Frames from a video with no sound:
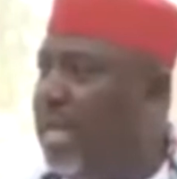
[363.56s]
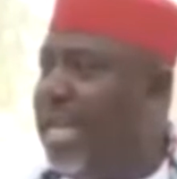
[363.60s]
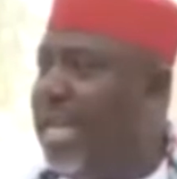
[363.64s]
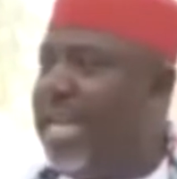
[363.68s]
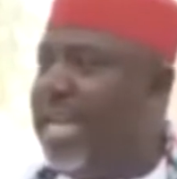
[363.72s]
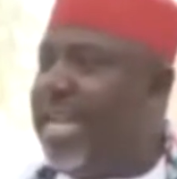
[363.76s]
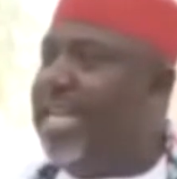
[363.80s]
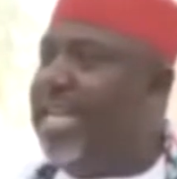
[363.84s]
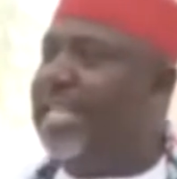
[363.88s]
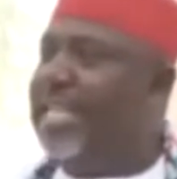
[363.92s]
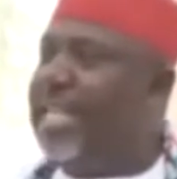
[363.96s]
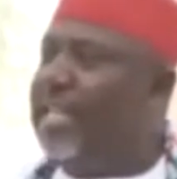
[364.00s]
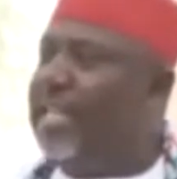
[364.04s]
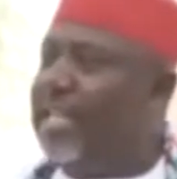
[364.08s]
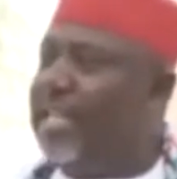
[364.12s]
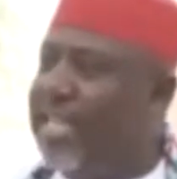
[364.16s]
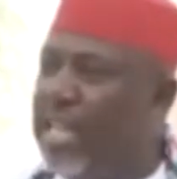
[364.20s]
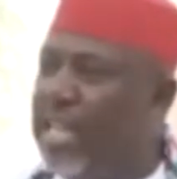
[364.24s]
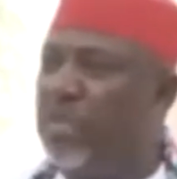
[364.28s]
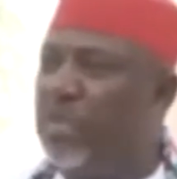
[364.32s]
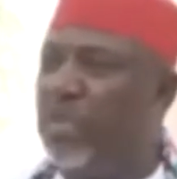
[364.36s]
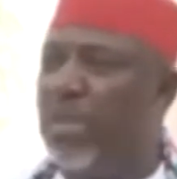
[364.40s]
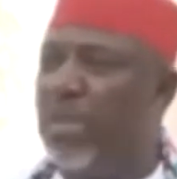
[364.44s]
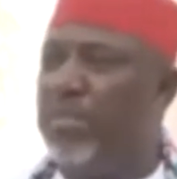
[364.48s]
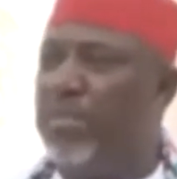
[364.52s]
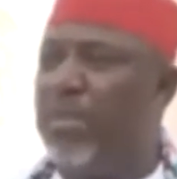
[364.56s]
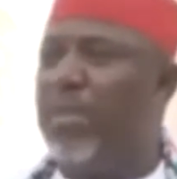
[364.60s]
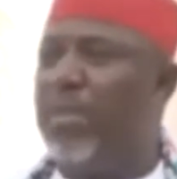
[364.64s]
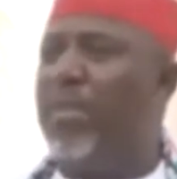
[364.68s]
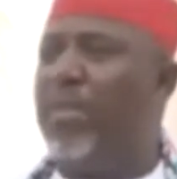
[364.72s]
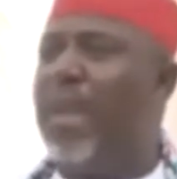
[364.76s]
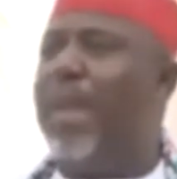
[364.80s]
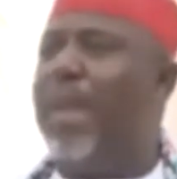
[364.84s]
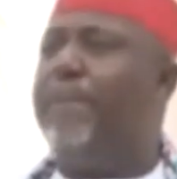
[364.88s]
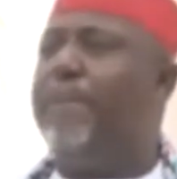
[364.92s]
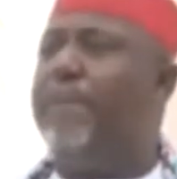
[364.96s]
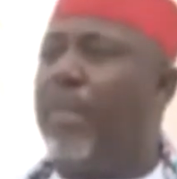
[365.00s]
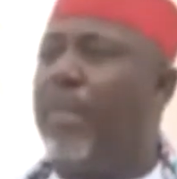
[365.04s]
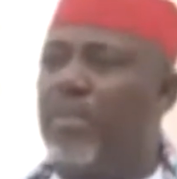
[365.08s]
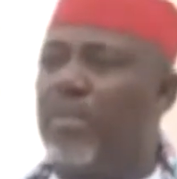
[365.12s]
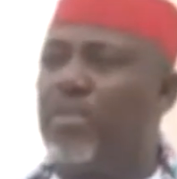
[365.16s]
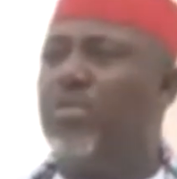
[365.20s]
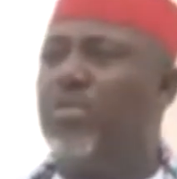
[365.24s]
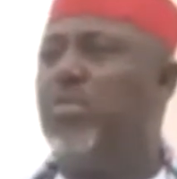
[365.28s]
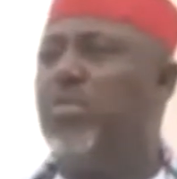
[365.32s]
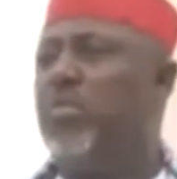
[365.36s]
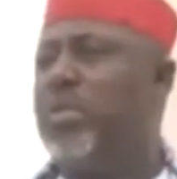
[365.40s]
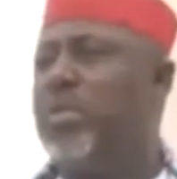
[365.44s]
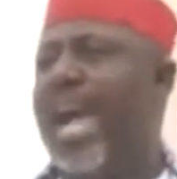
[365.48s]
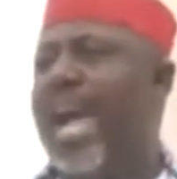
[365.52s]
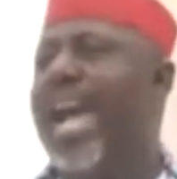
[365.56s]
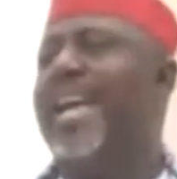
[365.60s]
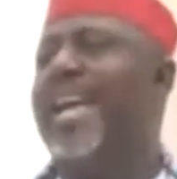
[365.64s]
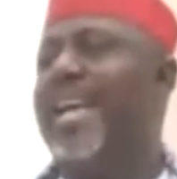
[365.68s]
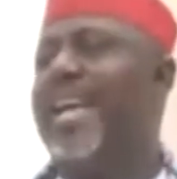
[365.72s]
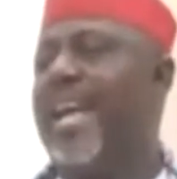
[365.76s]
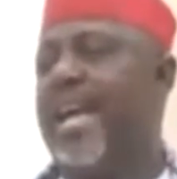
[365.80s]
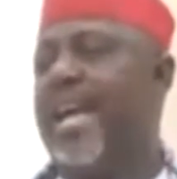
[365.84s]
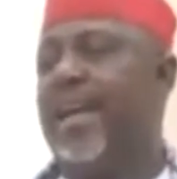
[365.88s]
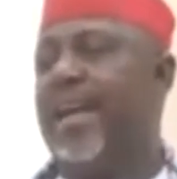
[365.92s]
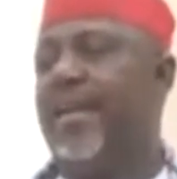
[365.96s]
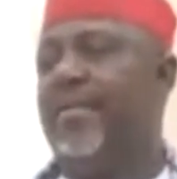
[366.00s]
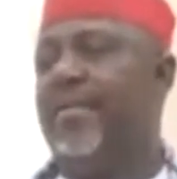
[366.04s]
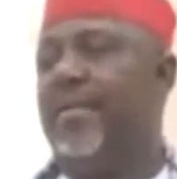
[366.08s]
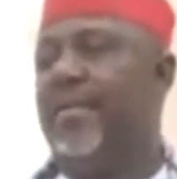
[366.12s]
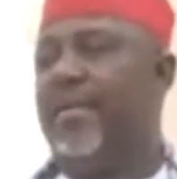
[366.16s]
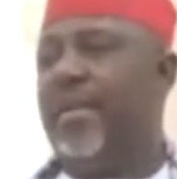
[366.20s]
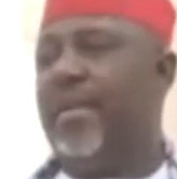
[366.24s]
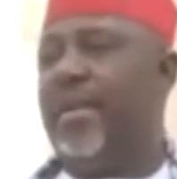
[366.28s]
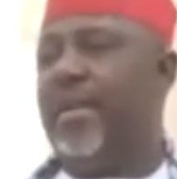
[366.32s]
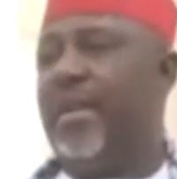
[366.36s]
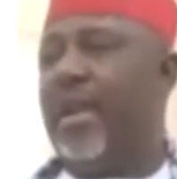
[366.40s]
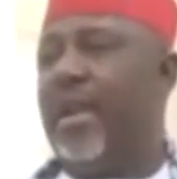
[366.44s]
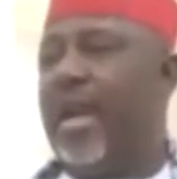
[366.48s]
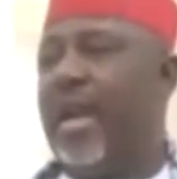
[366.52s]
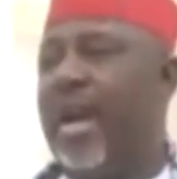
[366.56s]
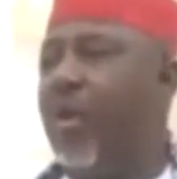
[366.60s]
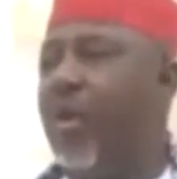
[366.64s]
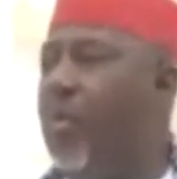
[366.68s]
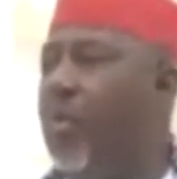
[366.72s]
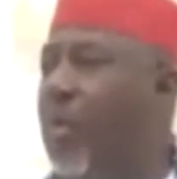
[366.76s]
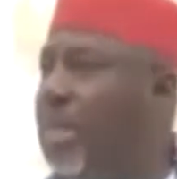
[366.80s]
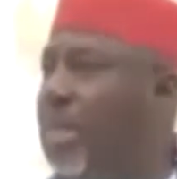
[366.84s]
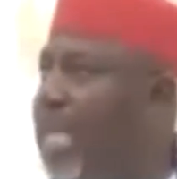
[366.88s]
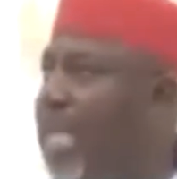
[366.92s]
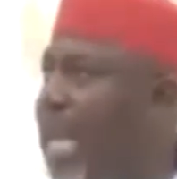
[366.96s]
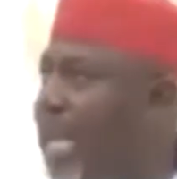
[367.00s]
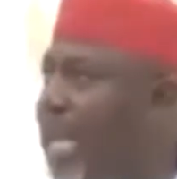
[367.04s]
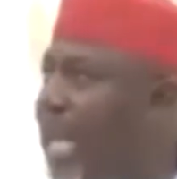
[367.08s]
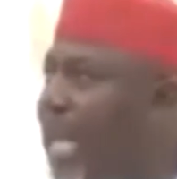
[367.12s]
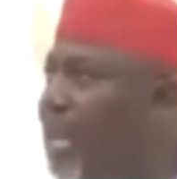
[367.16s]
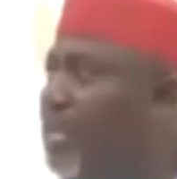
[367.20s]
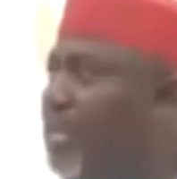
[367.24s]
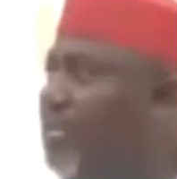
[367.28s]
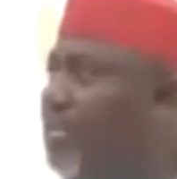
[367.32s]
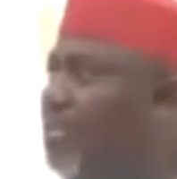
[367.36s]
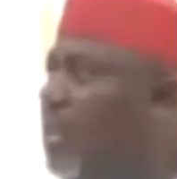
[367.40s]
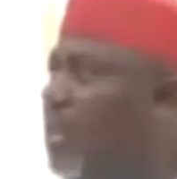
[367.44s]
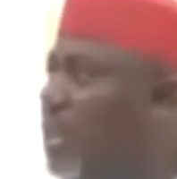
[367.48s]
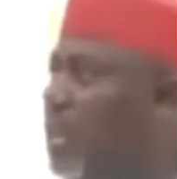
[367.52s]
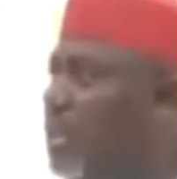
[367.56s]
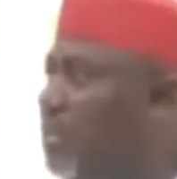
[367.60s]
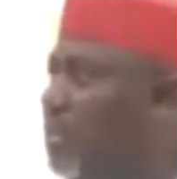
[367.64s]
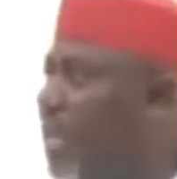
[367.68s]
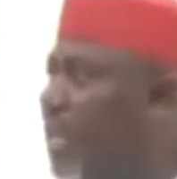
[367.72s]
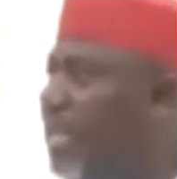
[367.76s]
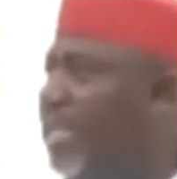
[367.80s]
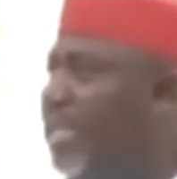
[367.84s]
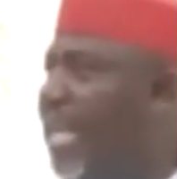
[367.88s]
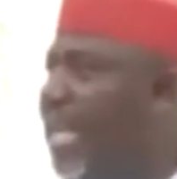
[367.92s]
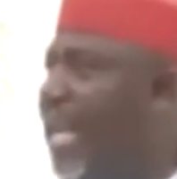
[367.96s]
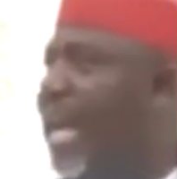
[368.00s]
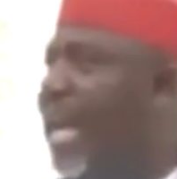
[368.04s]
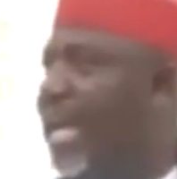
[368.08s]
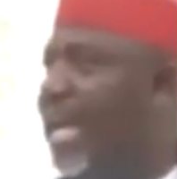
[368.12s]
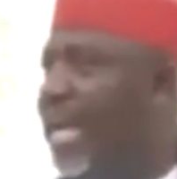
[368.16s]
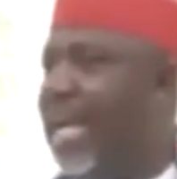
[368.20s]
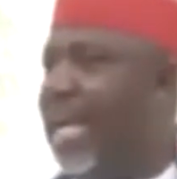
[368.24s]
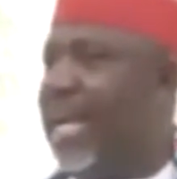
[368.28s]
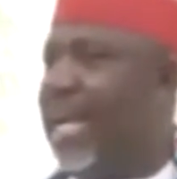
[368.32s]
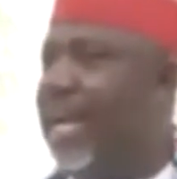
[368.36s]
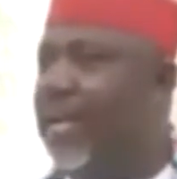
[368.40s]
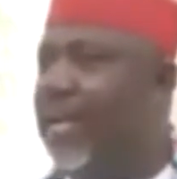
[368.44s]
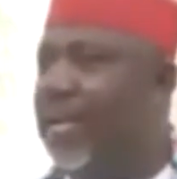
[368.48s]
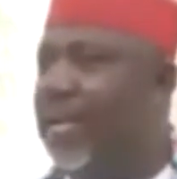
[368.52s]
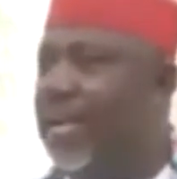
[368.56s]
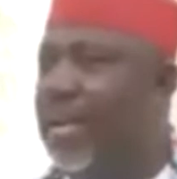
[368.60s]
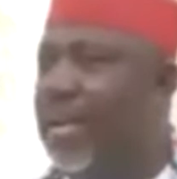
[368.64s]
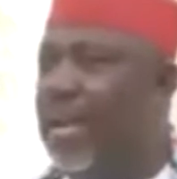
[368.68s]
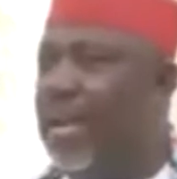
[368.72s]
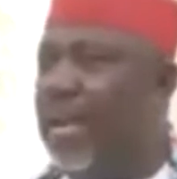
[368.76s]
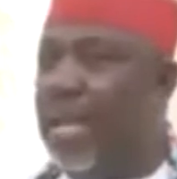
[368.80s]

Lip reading: In this nation, people are bottled with anger, and we must allow them to express their anger.